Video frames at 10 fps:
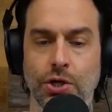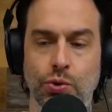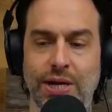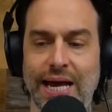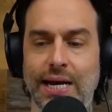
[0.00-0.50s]

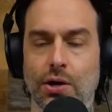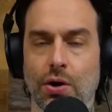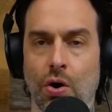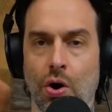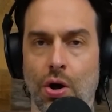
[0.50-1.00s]
You get it
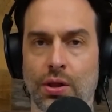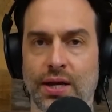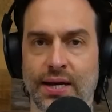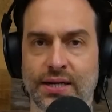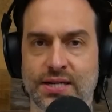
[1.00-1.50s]
all
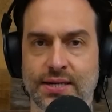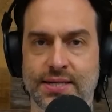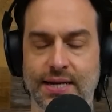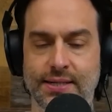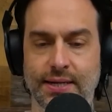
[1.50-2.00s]
in its
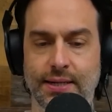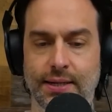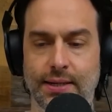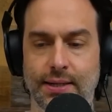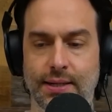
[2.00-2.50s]

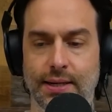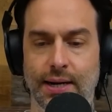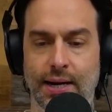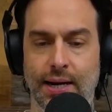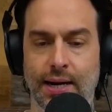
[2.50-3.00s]
intended
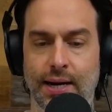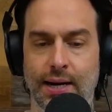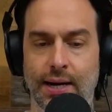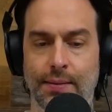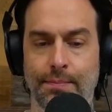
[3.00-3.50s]

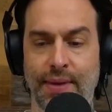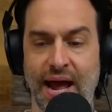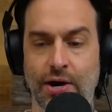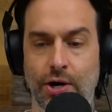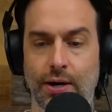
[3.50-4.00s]

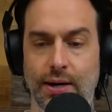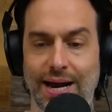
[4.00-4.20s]
manner,